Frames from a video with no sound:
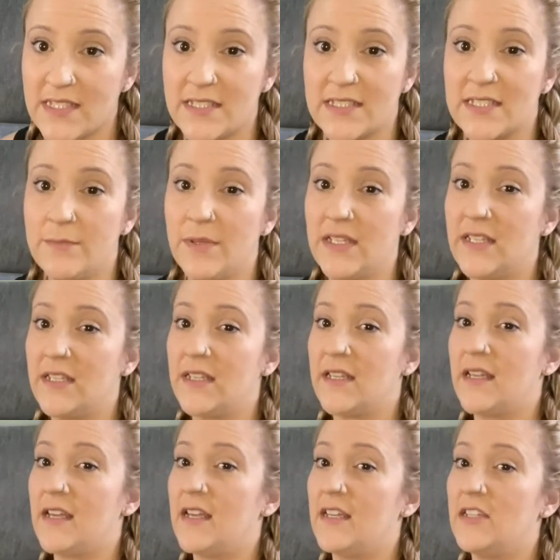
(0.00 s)
to
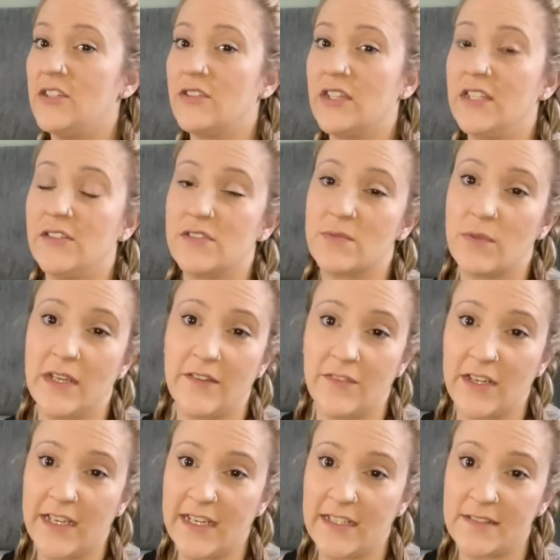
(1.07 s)
be, and you could use whatever
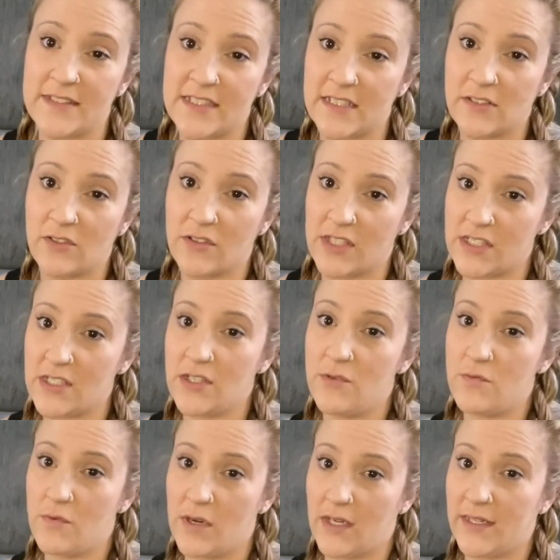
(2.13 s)
hand signal that you
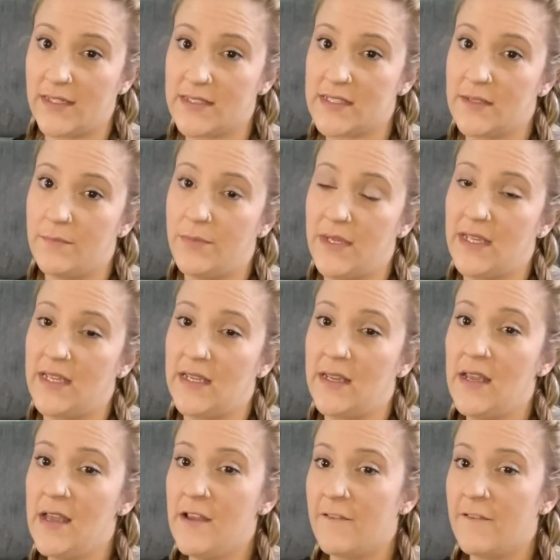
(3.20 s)
want it to be.